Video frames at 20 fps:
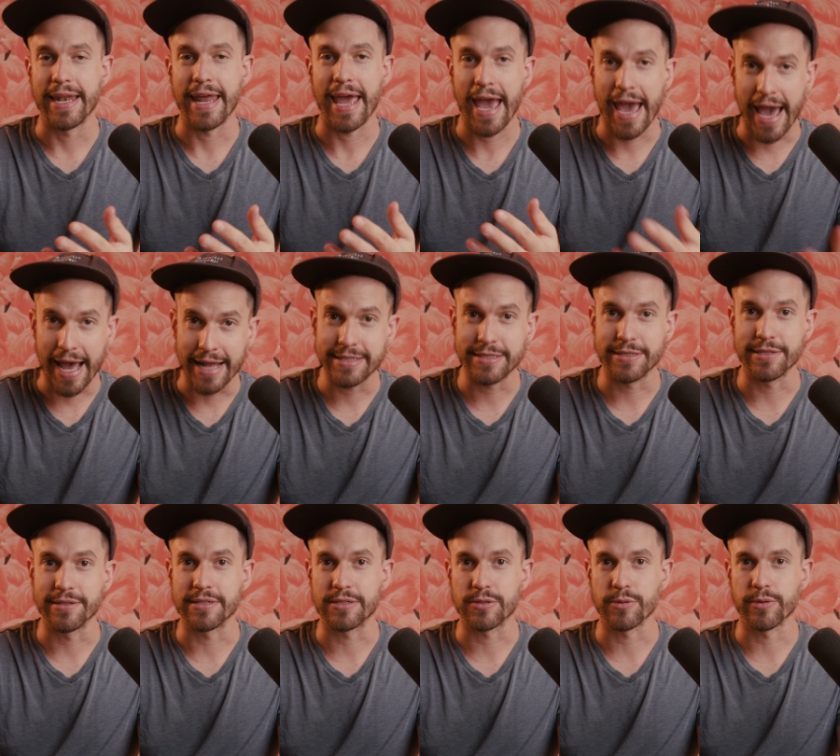It adds
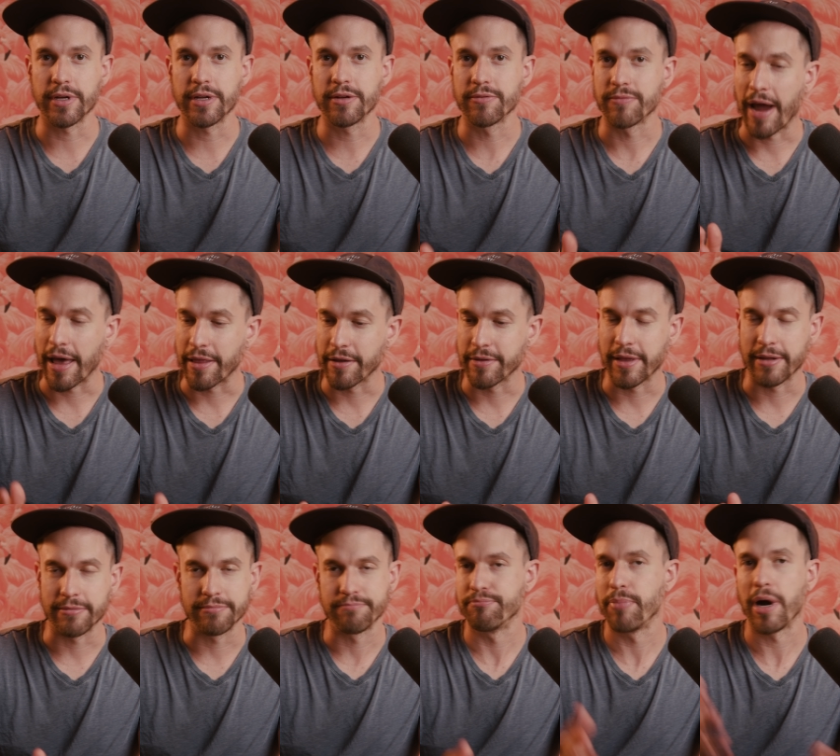to the story rather
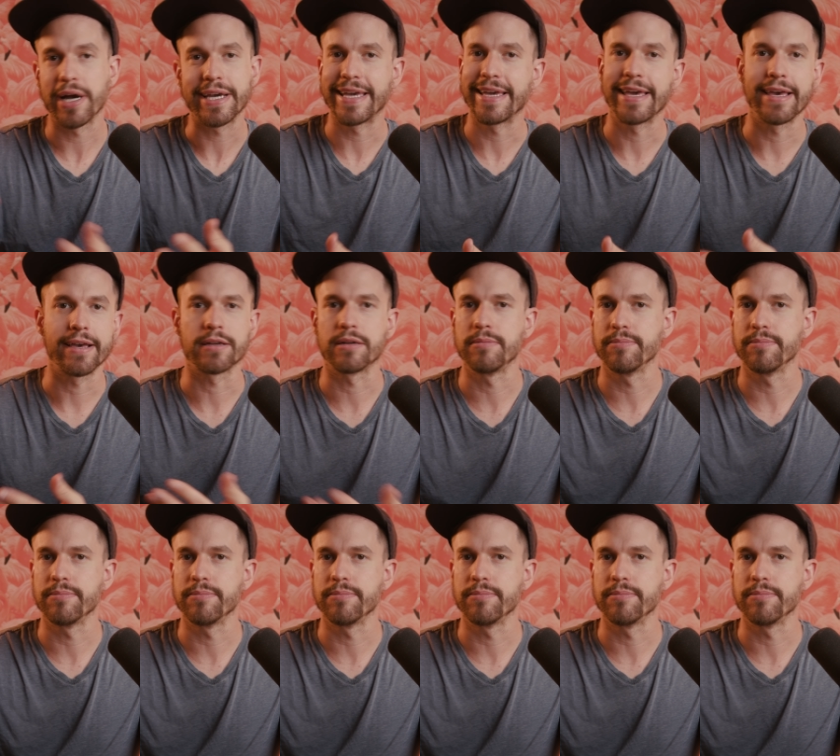than bucking it